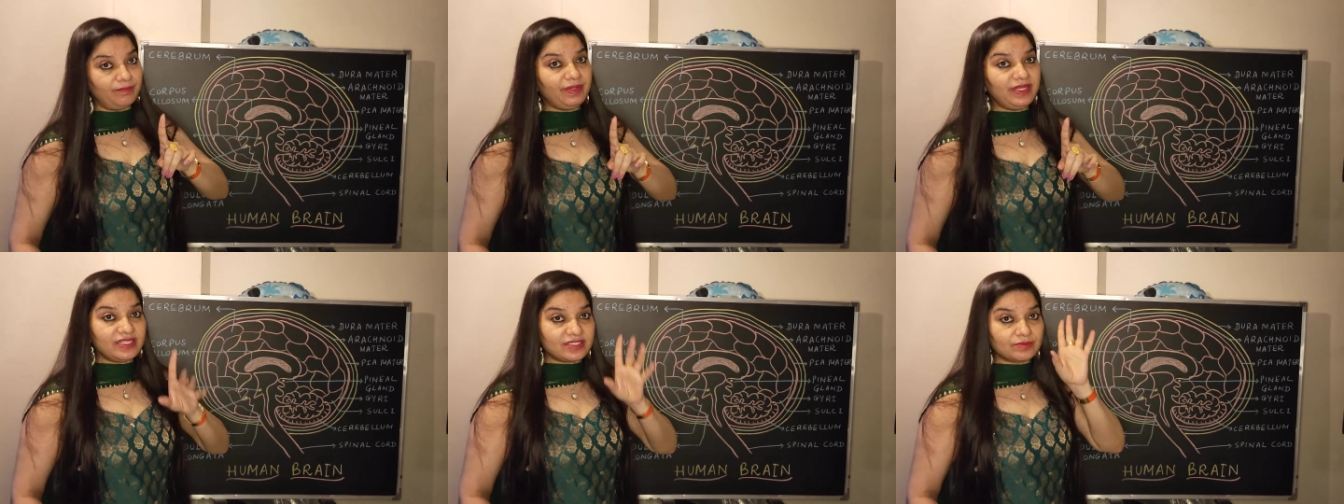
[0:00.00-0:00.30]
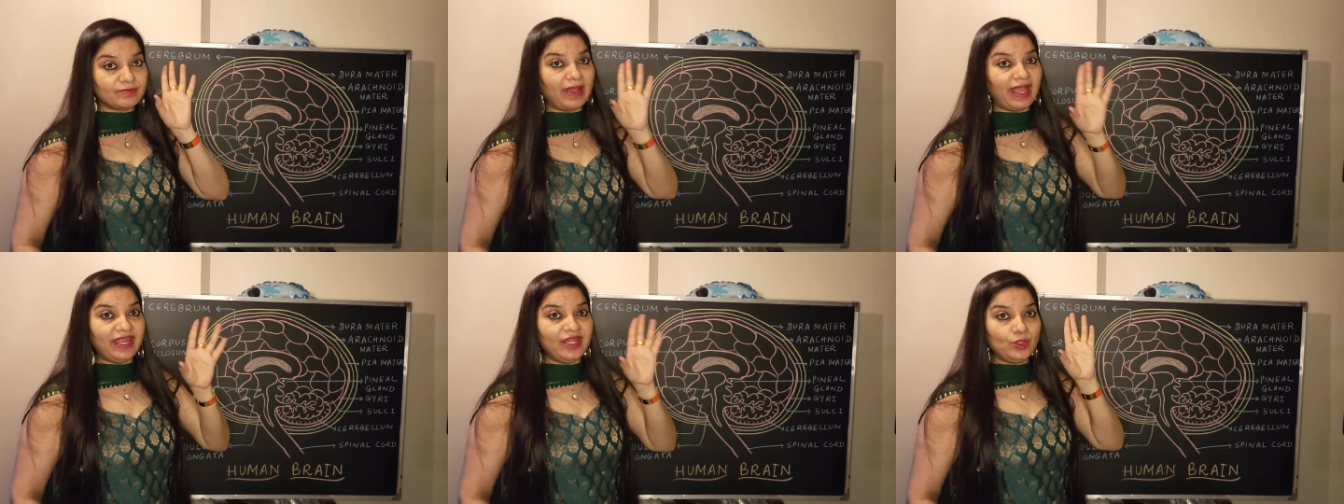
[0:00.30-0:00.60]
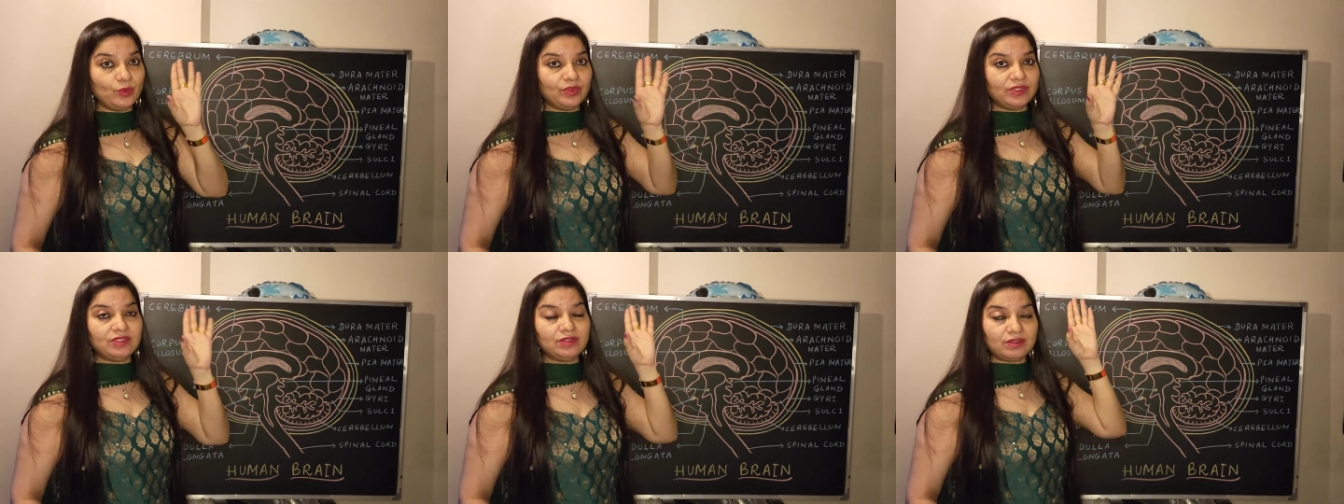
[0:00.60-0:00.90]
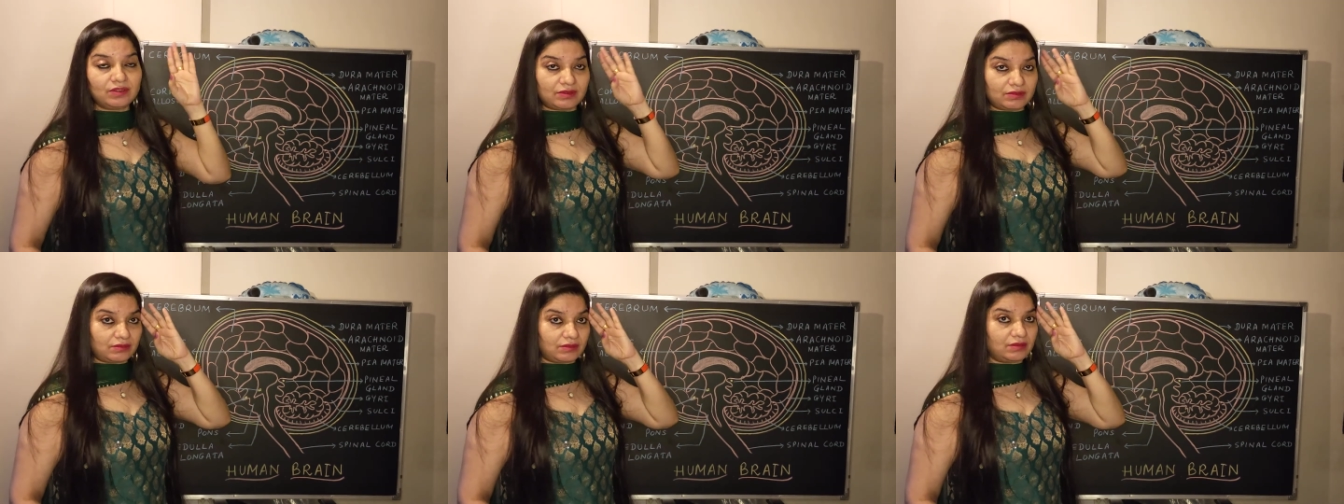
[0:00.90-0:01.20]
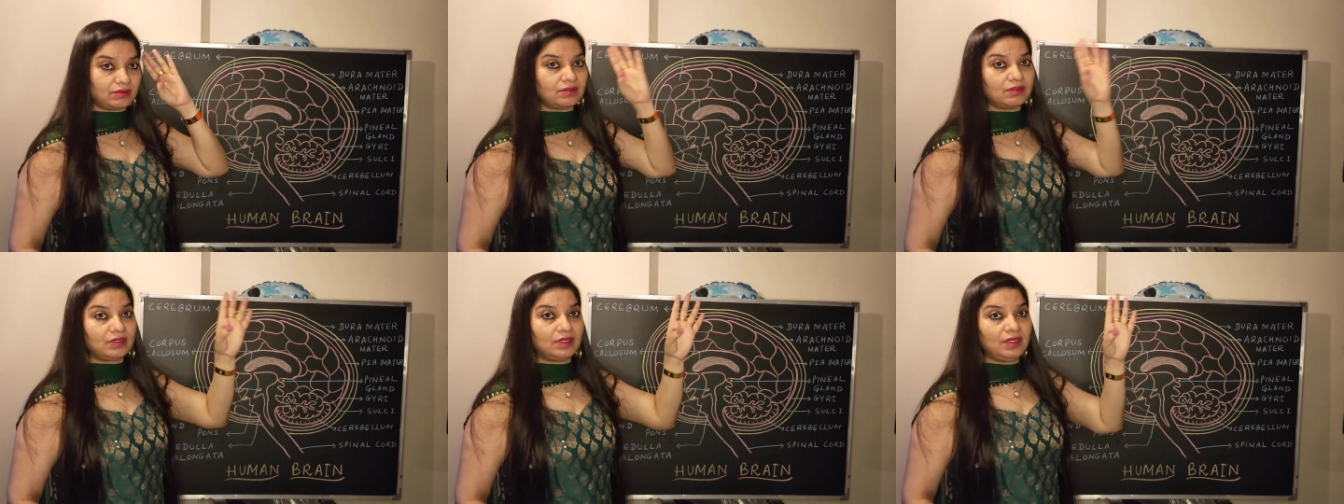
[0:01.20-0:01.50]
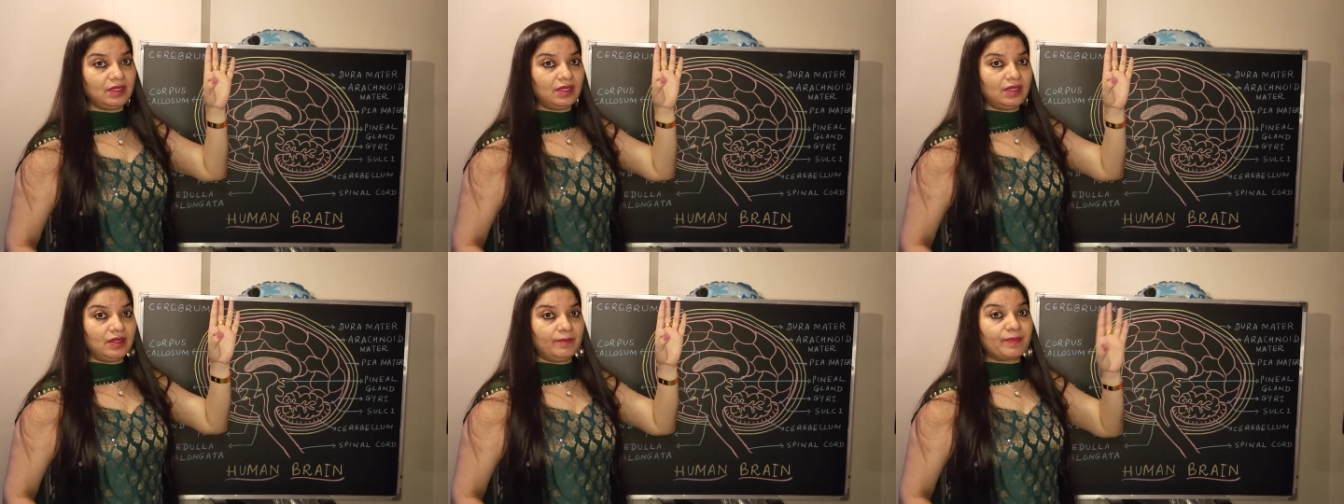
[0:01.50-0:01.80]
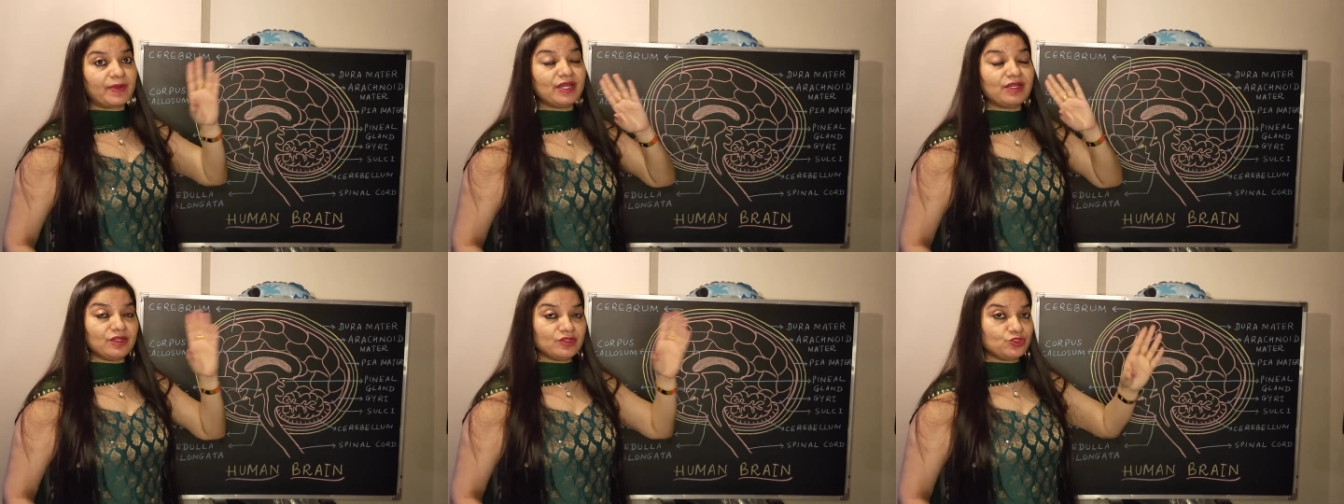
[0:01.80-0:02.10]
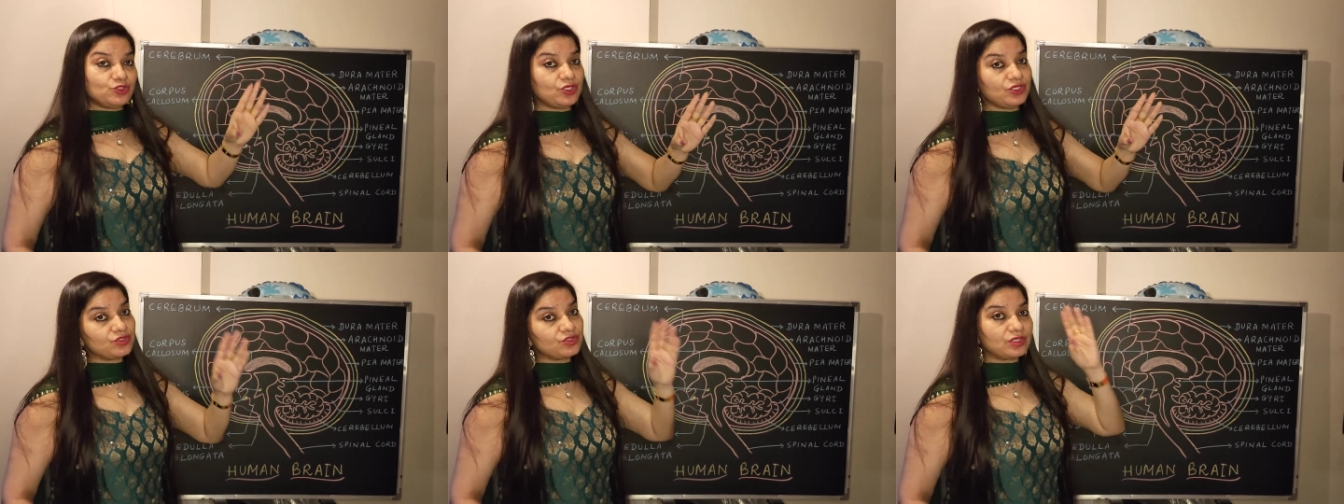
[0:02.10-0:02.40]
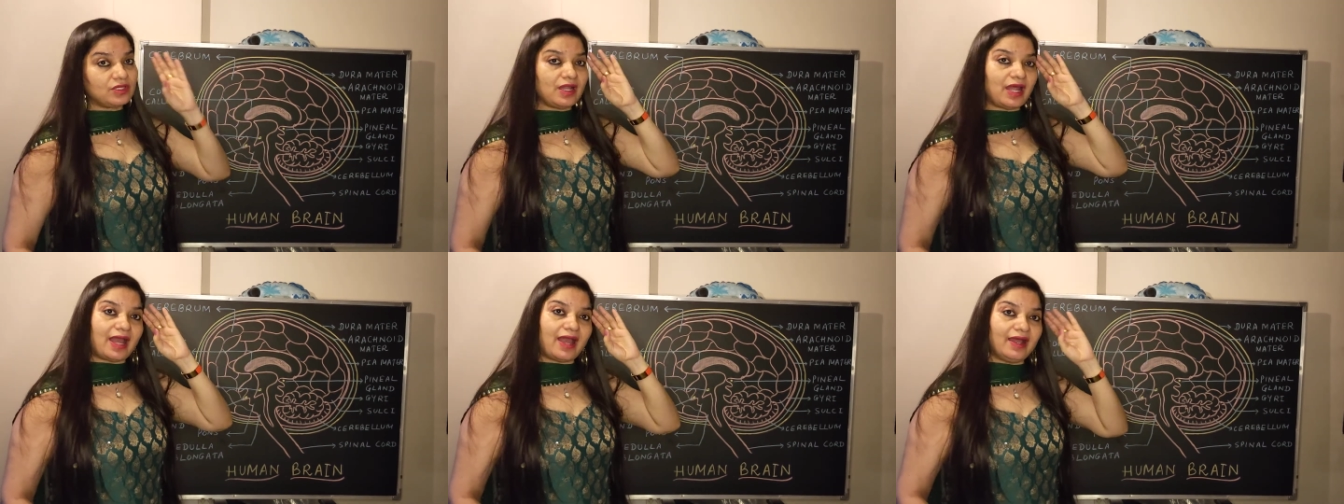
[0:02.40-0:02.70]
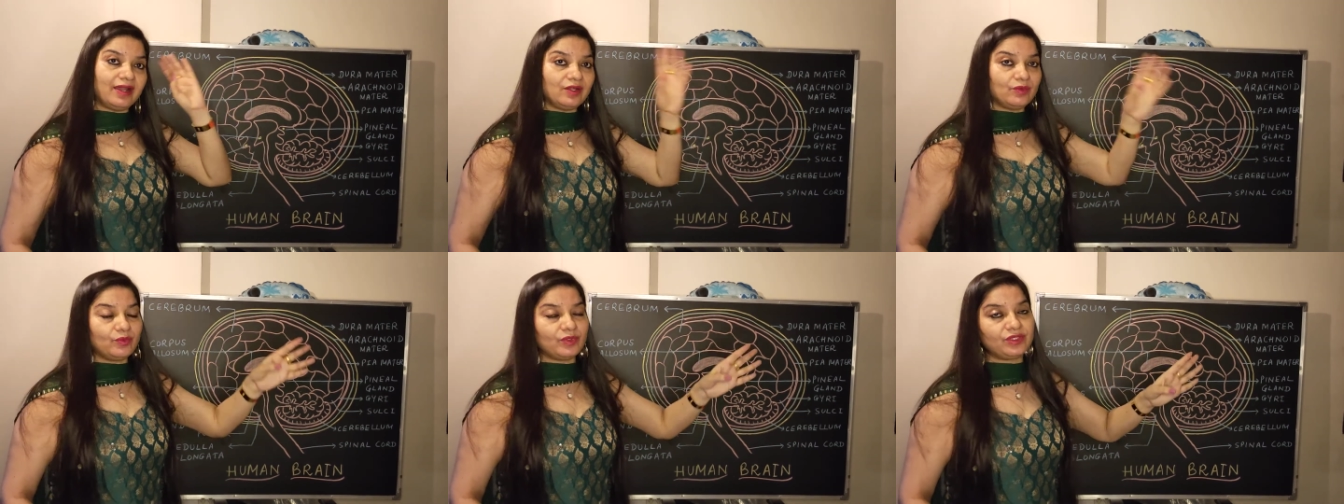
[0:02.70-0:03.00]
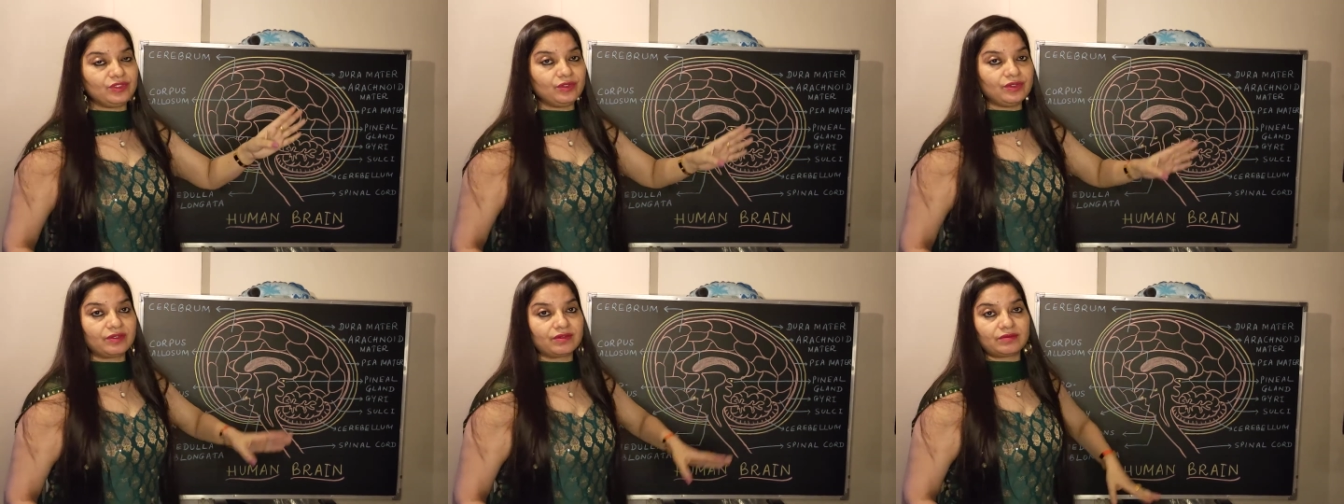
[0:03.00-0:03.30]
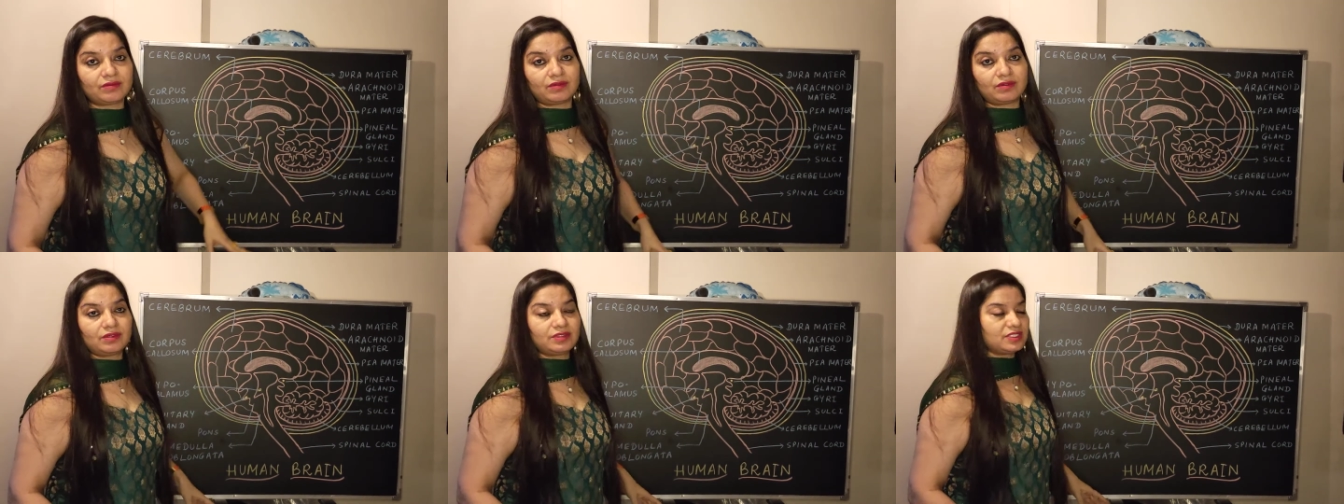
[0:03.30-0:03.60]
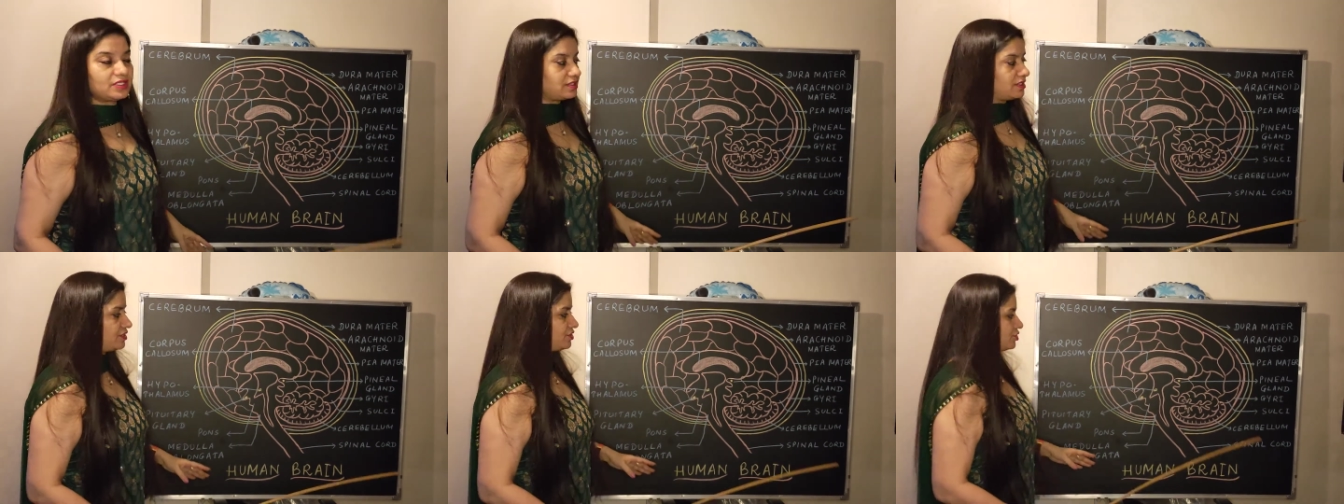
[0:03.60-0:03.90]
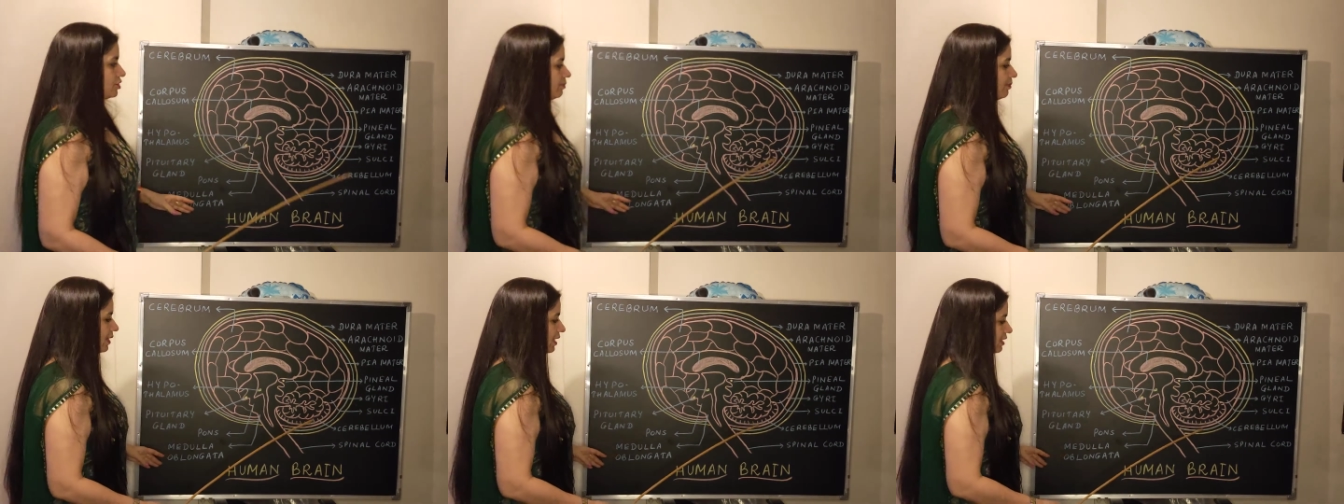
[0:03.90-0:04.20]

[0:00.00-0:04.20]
Please mind with your pronunciation and with your dictation